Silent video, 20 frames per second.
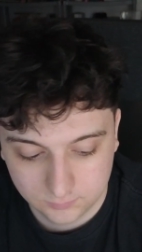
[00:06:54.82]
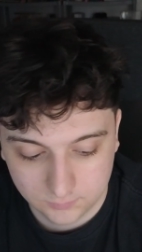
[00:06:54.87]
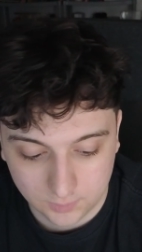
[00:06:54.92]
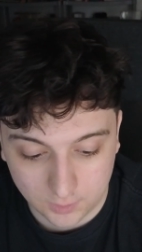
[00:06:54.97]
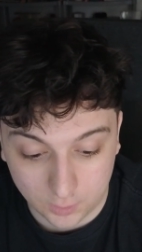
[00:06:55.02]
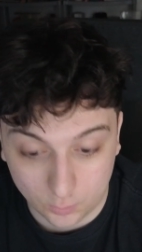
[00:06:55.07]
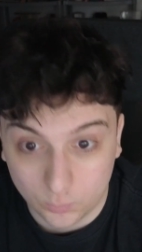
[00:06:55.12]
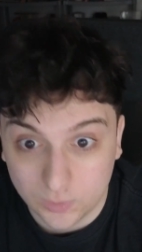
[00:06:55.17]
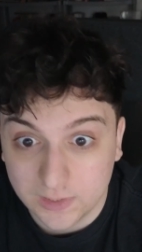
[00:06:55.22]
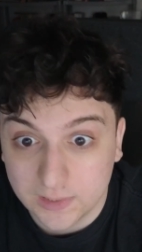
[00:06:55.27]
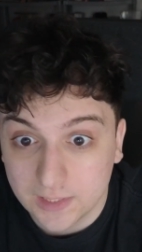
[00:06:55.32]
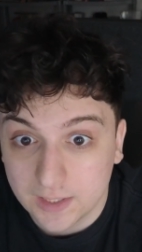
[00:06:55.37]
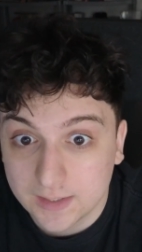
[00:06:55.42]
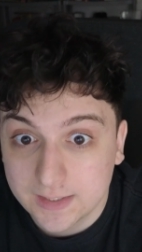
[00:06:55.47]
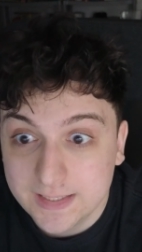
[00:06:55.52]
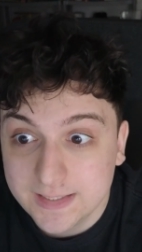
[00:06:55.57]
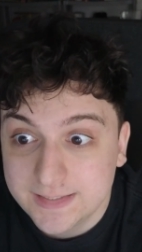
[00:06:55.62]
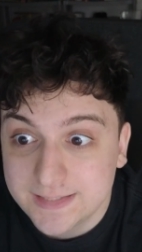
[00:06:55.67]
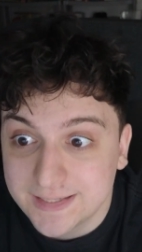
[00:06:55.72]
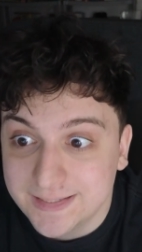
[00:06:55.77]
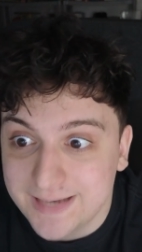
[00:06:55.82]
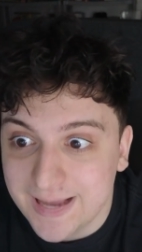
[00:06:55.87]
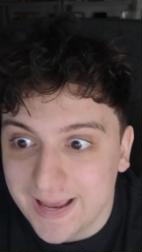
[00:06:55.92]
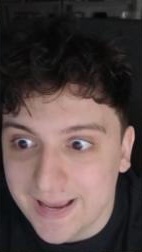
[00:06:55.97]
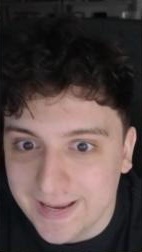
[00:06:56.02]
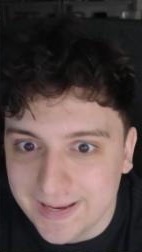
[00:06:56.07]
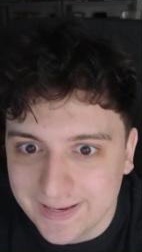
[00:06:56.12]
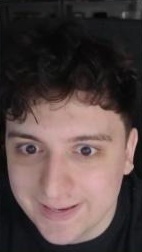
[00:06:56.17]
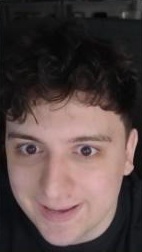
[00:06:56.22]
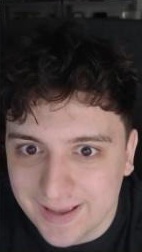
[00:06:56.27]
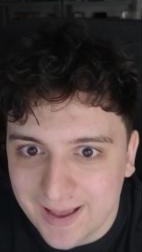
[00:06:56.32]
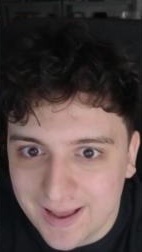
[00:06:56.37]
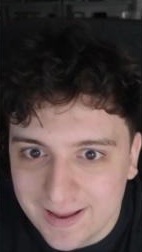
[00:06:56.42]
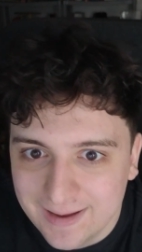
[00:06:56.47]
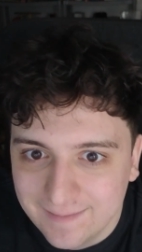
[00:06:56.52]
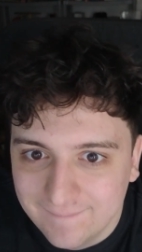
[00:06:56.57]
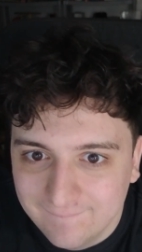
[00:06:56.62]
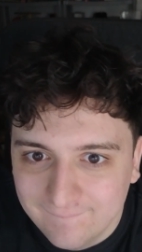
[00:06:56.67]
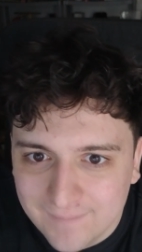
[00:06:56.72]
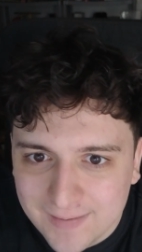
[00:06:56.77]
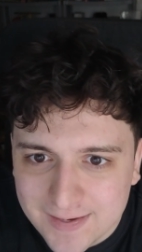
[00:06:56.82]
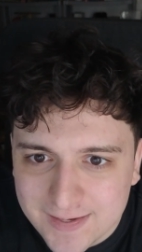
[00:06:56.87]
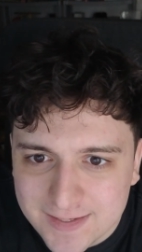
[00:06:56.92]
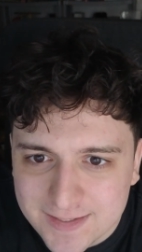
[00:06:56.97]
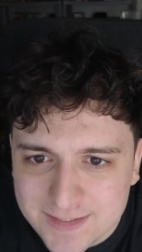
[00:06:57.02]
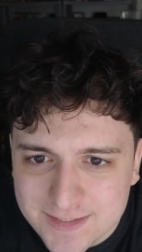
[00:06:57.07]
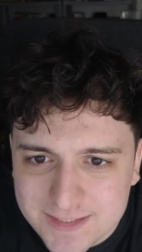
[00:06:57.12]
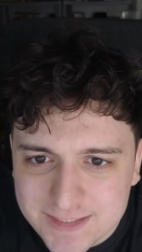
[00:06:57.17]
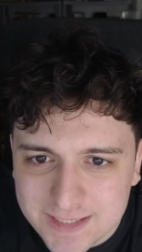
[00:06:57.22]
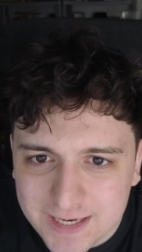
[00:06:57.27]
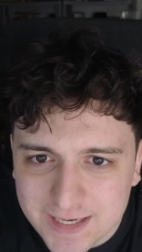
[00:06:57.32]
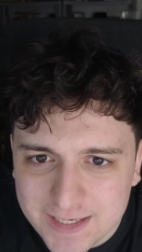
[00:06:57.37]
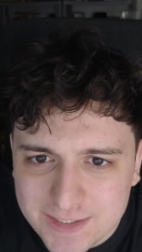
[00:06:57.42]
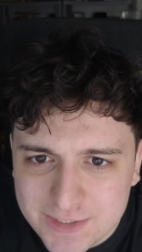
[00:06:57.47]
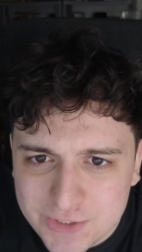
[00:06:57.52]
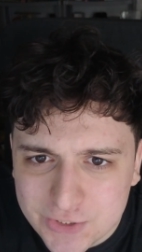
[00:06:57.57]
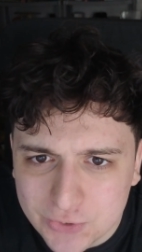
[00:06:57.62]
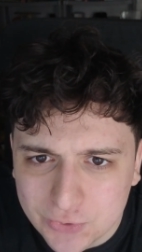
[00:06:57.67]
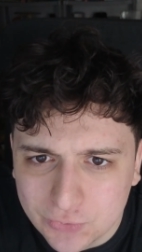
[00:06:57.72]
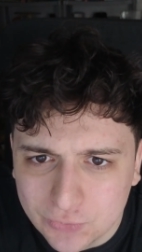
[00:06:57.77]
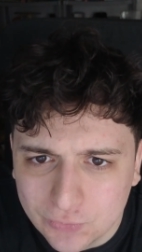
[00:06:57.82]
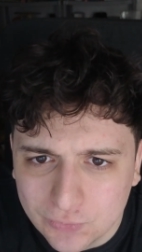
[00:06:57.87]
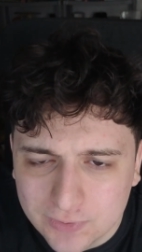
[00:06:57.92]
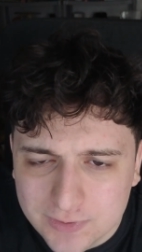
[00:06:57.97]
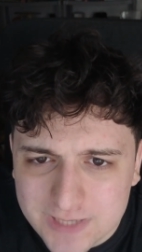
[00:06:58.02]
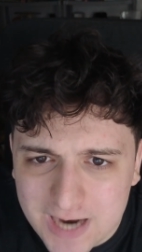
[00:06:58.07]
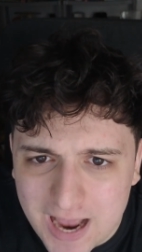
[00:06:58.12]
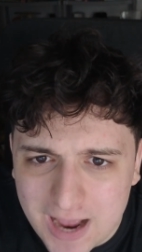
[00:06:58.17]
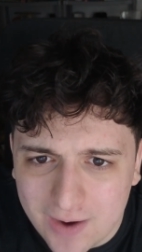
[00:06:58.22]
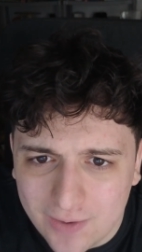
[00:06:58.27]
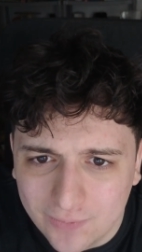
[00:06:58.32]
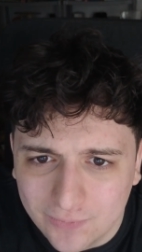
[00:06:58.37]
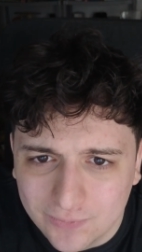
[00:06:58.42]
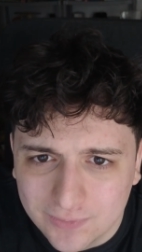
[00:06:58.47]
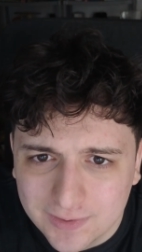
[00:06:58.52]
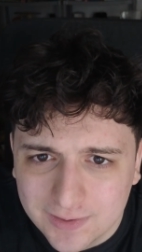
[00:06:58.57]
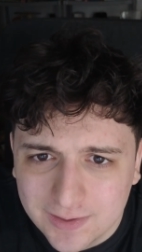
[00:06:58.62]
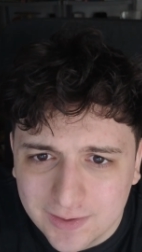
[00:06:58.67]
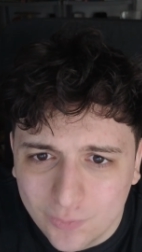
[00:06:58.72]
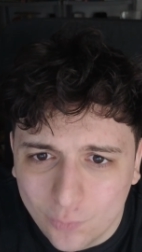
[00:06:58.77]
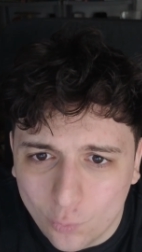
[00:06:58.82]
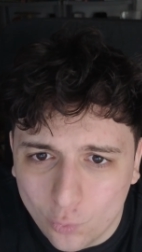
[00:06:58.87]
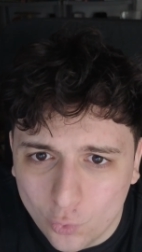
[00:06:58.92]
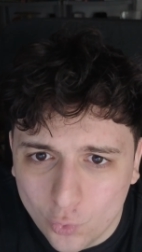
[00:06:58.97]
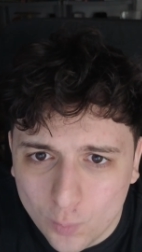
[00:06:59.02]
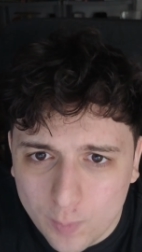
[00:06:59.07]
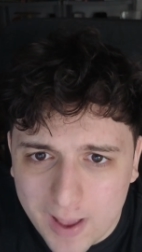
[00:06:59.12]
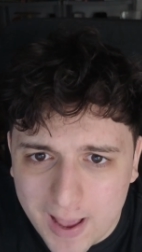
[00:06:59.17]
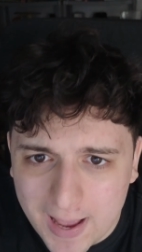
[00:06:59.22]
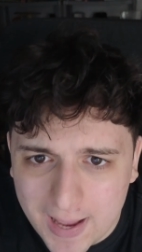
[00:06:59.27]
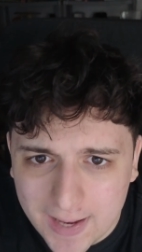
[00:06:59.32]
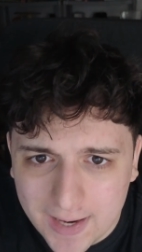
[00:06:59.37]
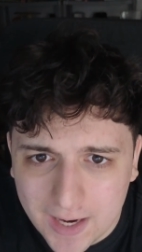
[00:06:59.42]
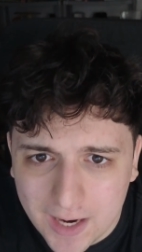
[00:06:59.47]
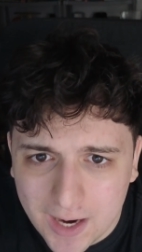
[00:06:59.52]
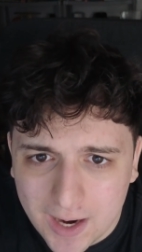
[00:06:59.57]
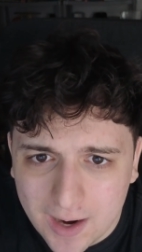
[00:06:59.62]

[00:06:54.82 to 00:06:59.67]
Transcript: Are we lucky today? Chinchu. Chow. Woobat.